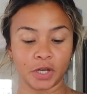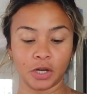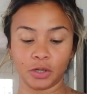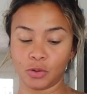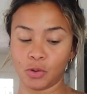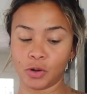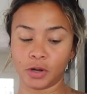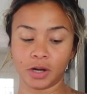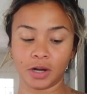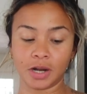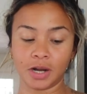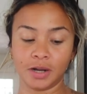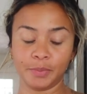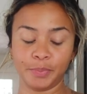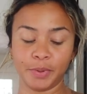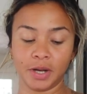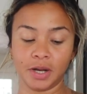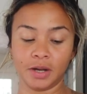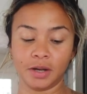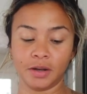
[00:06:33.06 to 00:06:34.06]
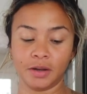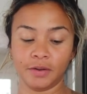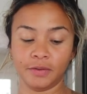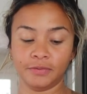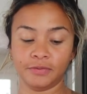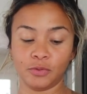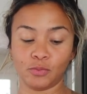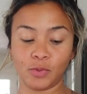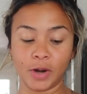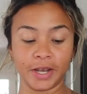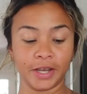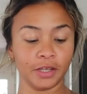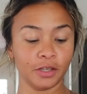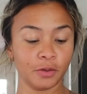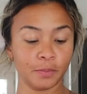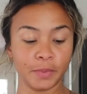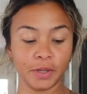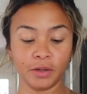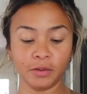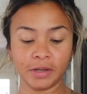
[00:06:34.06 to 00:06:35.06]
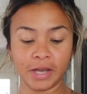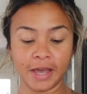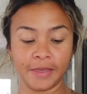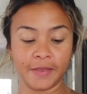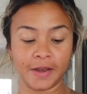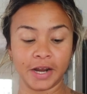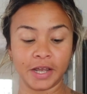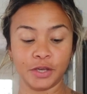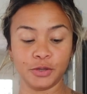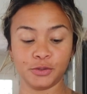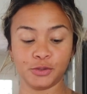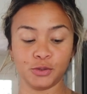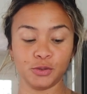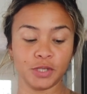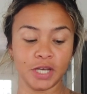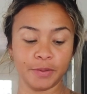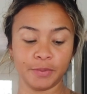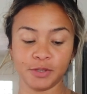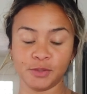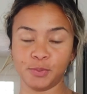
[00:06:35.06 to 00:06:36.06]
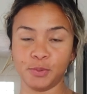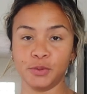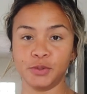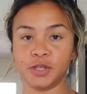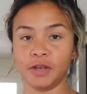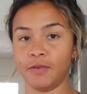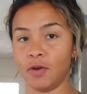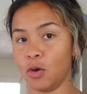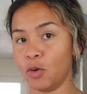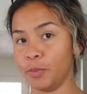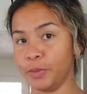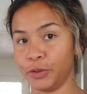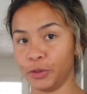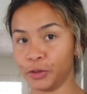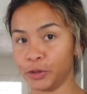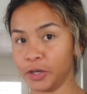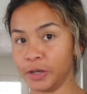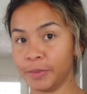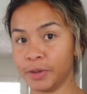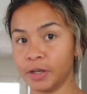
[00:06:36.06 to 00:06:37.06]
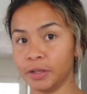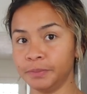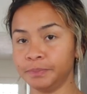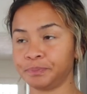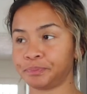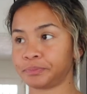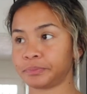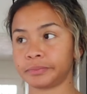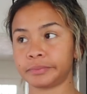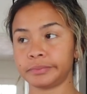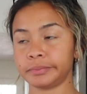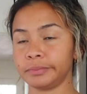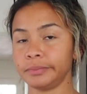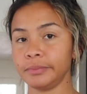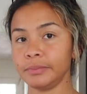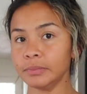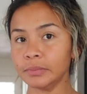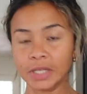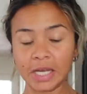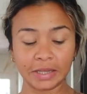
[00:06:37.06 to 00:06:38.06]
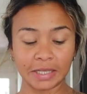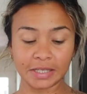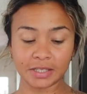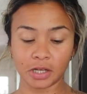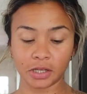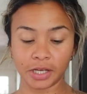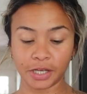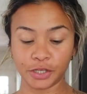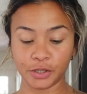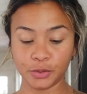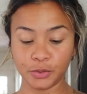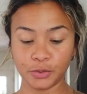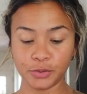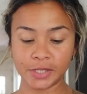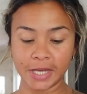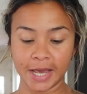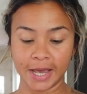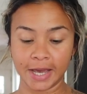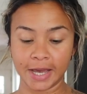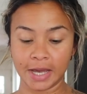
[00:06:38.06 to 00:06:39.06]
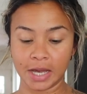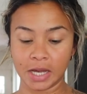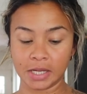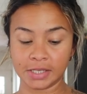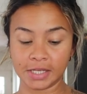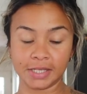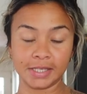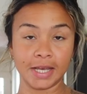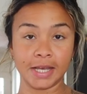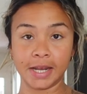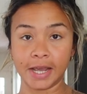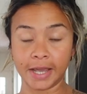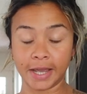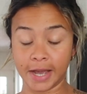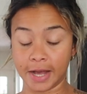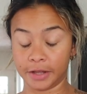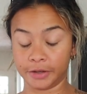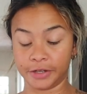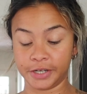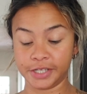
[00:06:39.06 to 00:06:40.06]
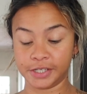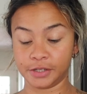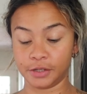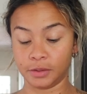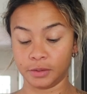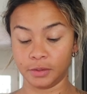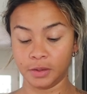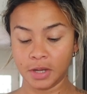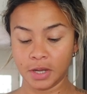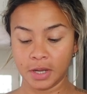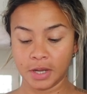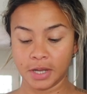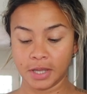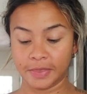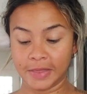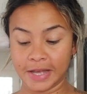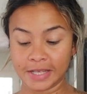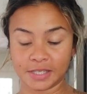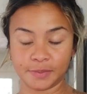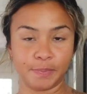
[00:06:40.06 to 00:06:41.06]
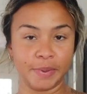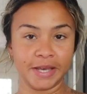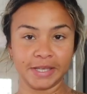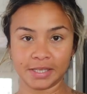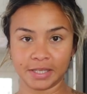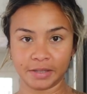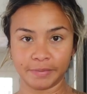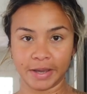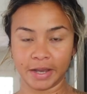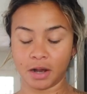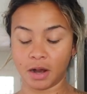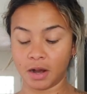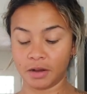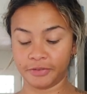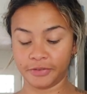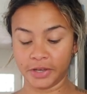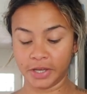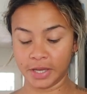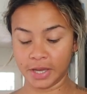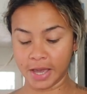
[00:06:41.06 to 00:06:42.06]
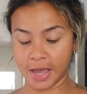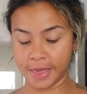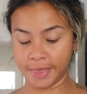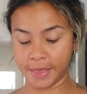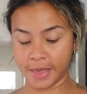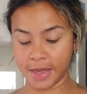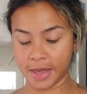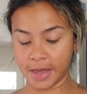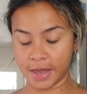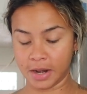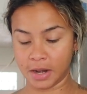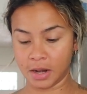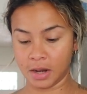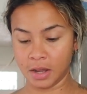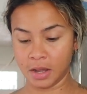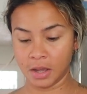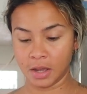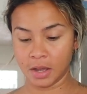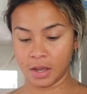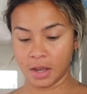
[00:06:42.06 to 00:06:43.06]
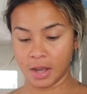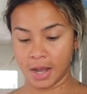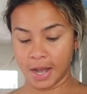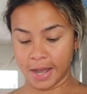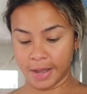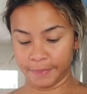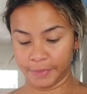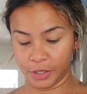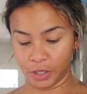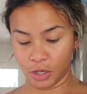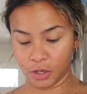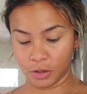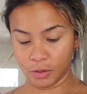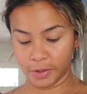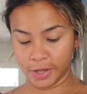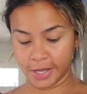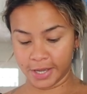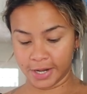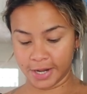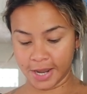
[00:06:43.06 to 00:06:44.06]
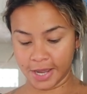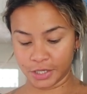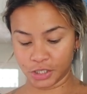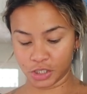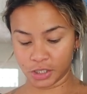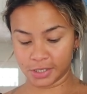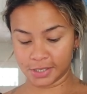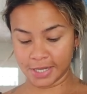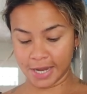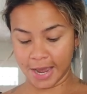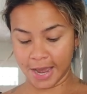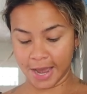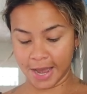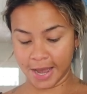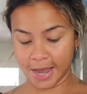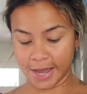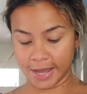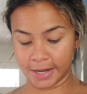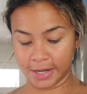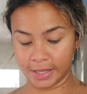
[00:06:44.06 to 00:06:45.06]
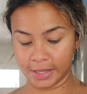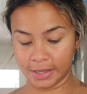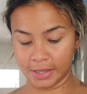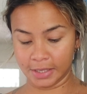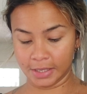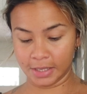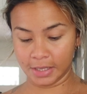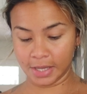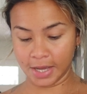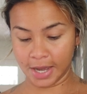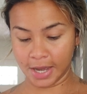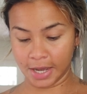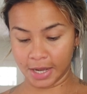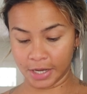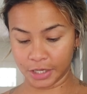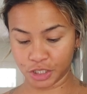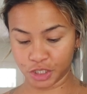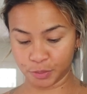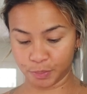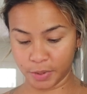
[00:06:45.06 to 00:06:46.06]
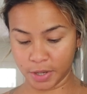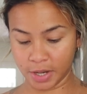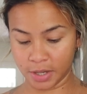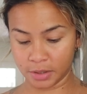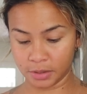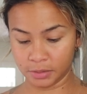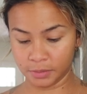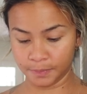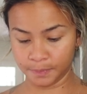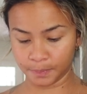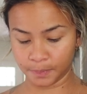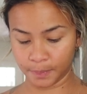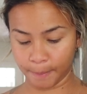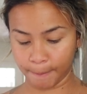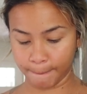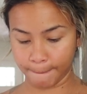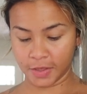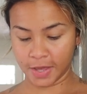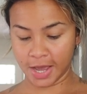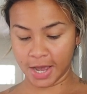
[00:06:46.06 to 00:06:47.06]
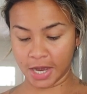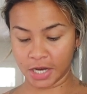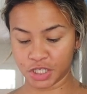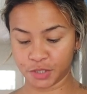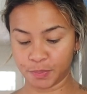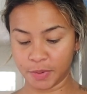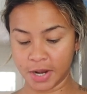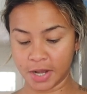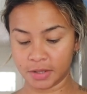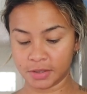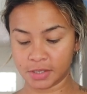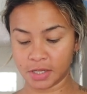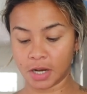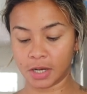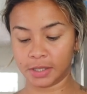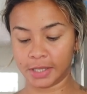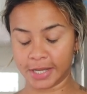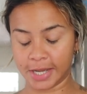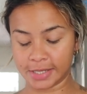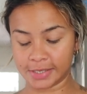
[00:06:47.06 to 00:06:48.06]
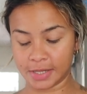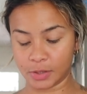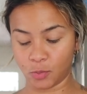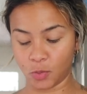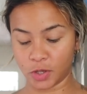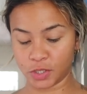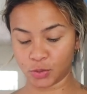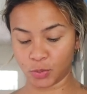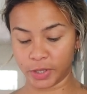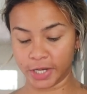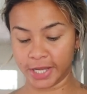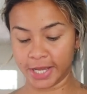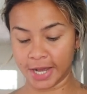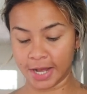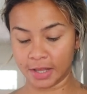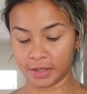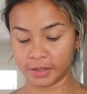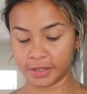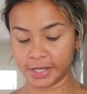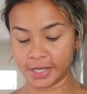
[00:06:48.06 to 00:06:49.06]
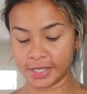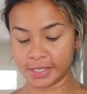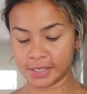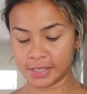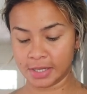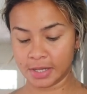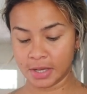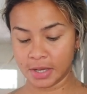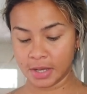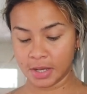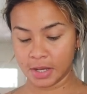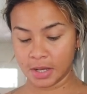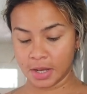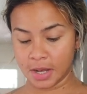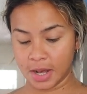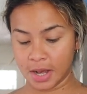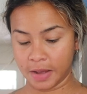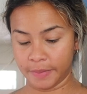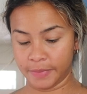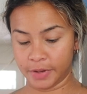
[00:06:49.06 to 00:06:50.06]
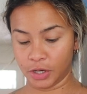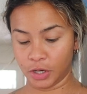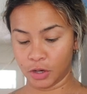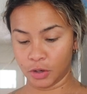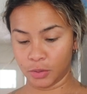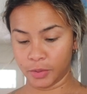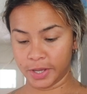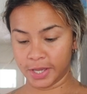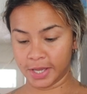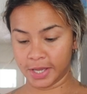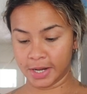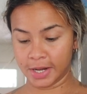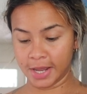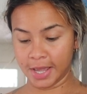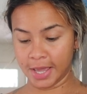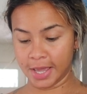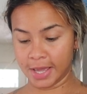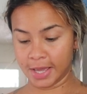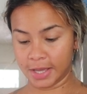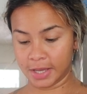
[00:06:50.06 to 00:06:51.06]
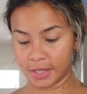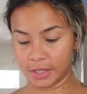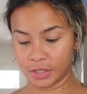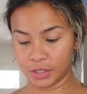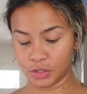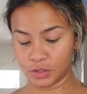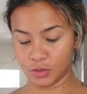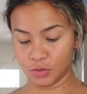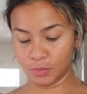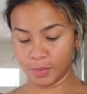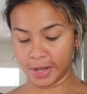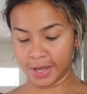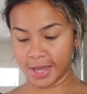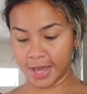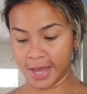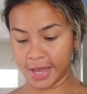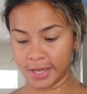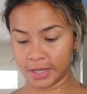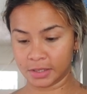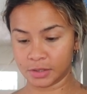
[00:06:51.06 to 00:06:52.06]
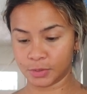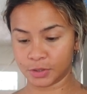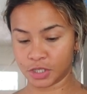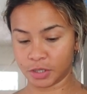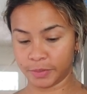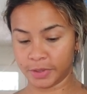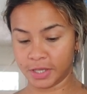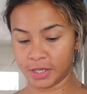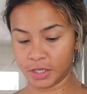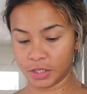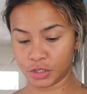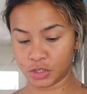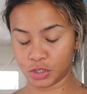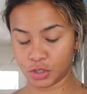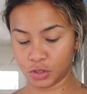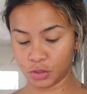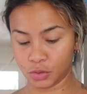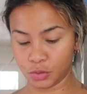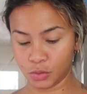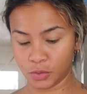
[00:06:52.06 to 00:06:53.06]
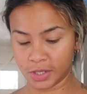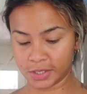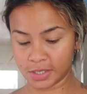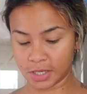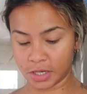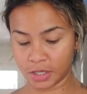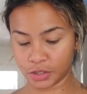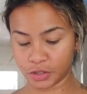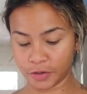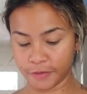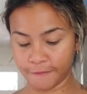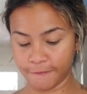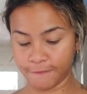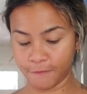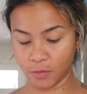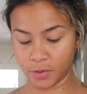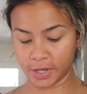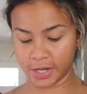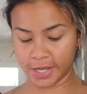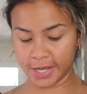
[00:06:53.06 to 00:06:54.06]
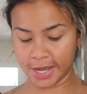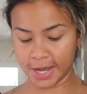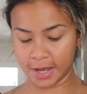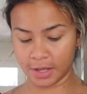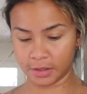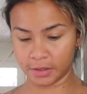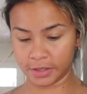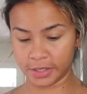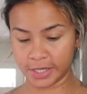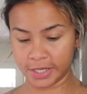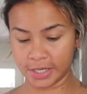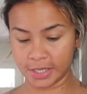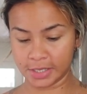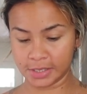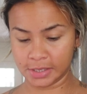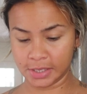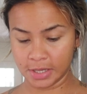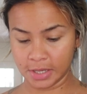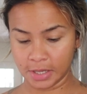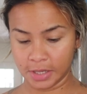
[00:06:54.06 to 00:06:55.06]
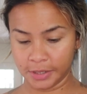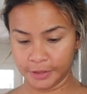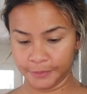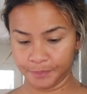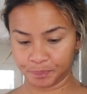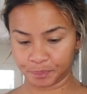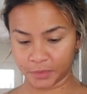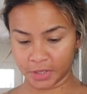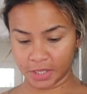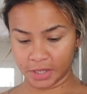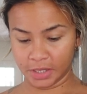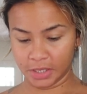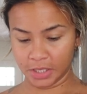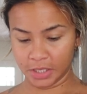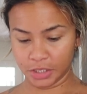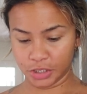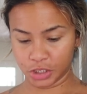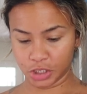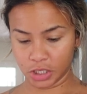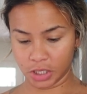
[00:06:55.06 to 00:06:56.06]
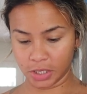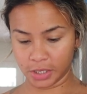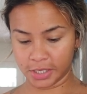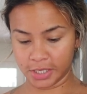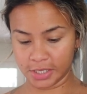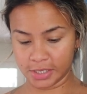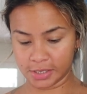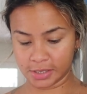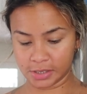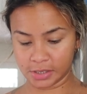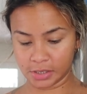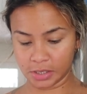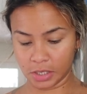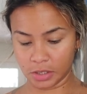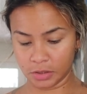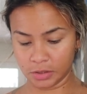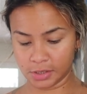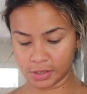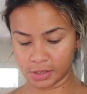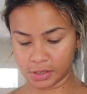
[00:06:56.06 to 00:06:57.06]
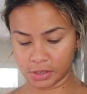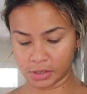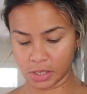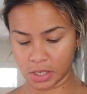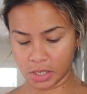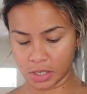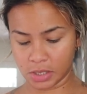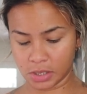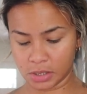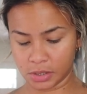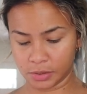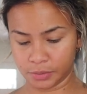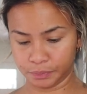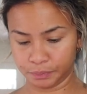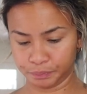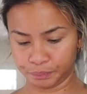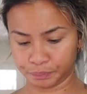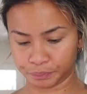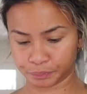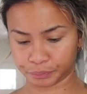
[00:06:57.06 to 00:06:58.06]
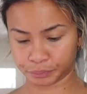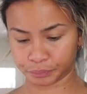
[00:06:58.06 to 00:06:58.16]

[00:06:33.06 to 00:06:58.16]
a quarter cup of regular milk, and then I use 2 tablespoons of oatmeal creamer, and that's all I use, and it's 88 calories. So that's basically my coffee, and then I'm gonna go in and just add the hash brown. The hash browns are, like I said, 120 calories. I'm gonna go in and do my eggs, which I'm eating 2, that's 140 calories. The chunky salsa.